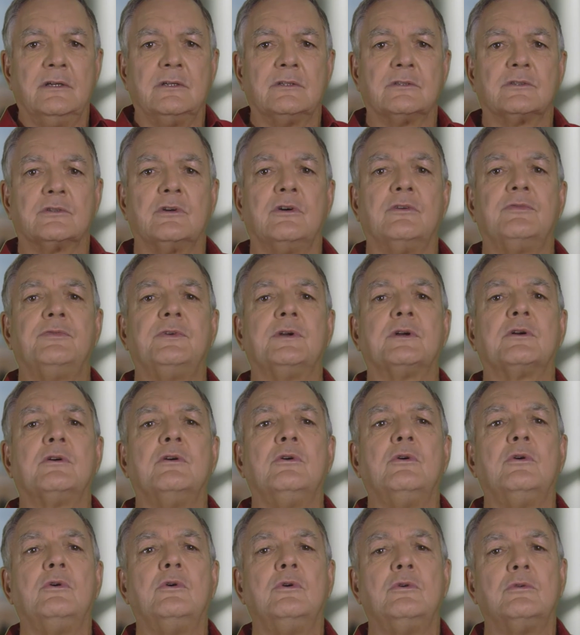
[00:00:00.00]
So if you
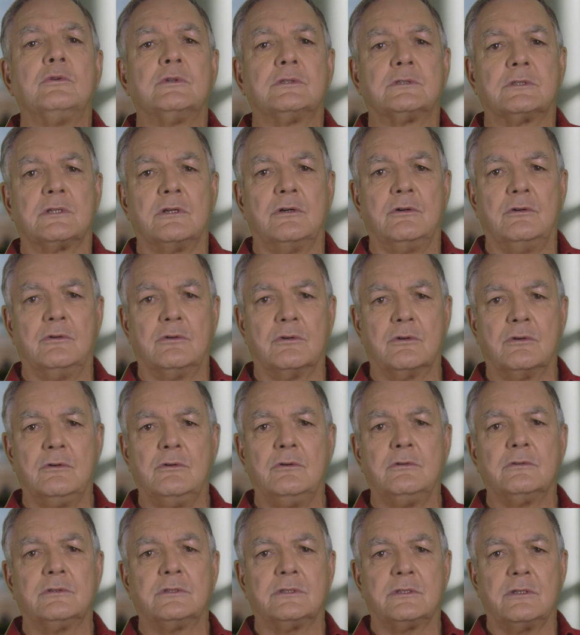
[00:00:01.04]
go slow
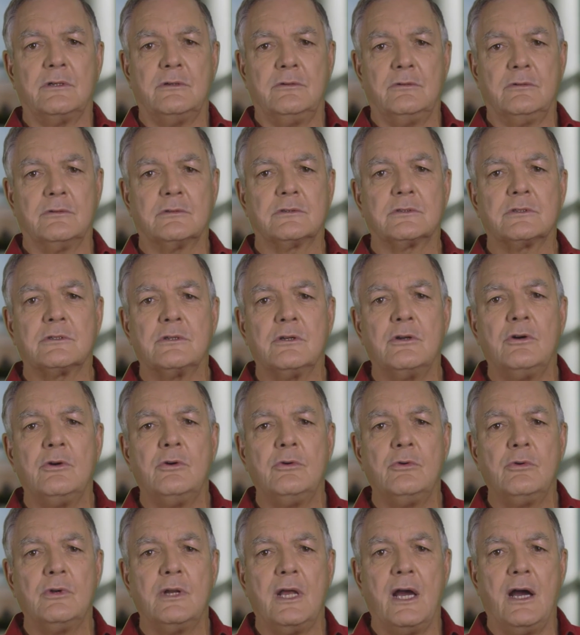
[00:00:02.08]

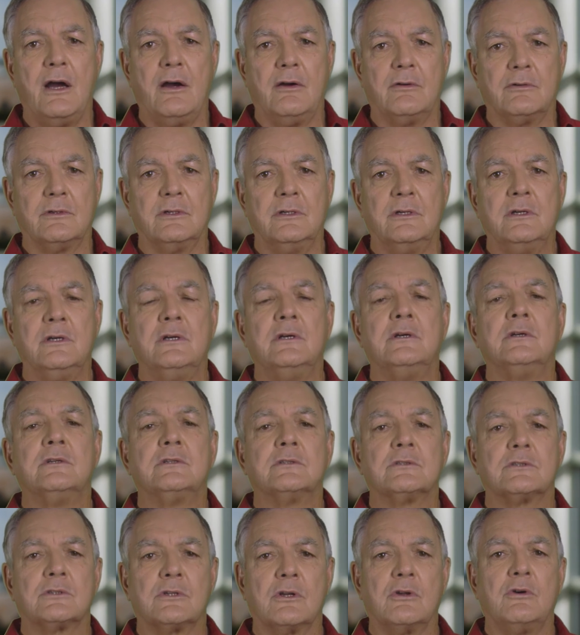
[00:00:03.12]
down.
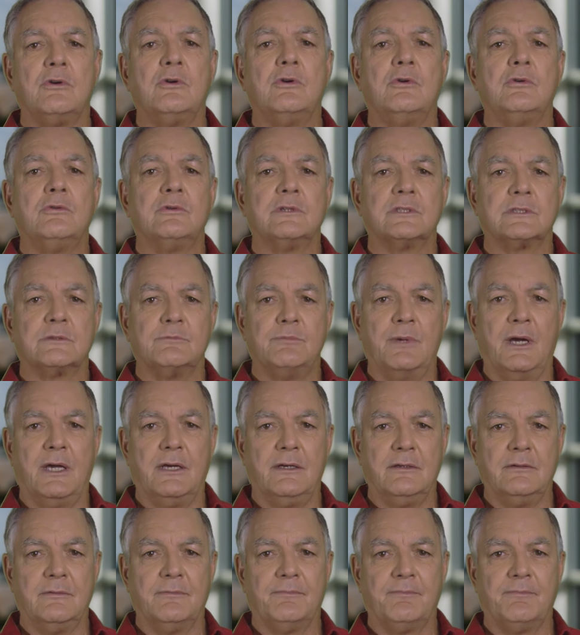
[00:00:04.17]
Slow is better.